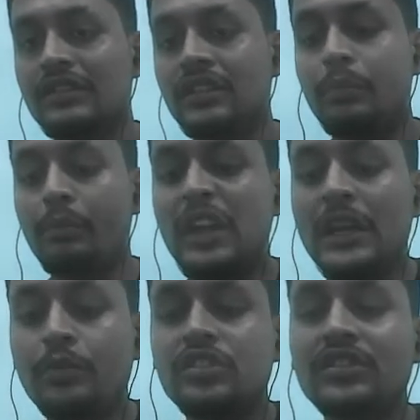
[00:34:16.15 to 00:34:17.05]
so the
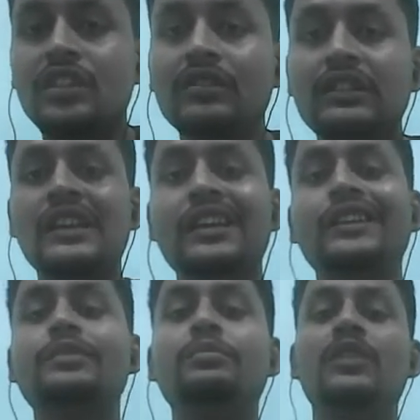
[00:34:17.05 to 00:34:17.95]
peak position
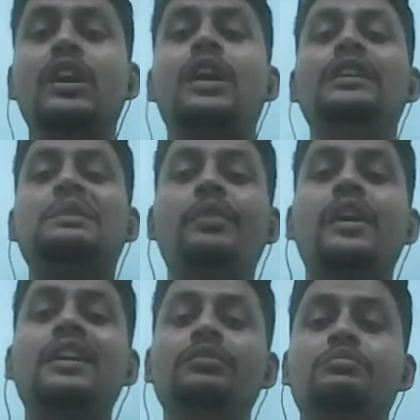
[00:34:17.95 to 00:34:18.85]
is
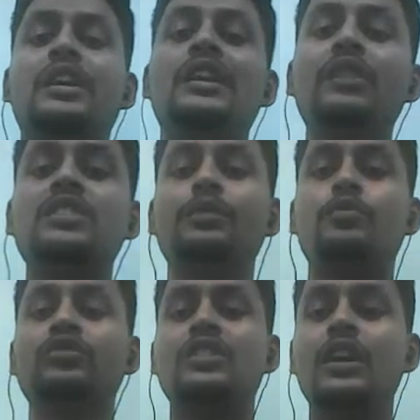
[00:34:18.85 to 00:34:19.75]
depend very much
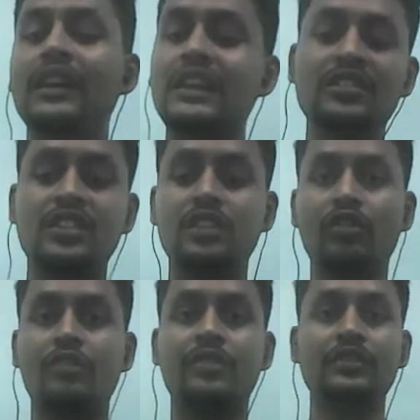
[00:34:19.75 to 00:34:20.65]
upon the
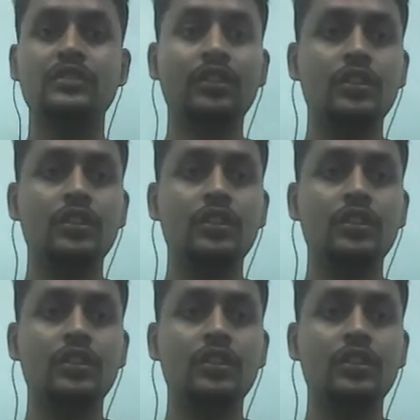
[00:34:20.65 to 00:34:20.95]
initial coverage.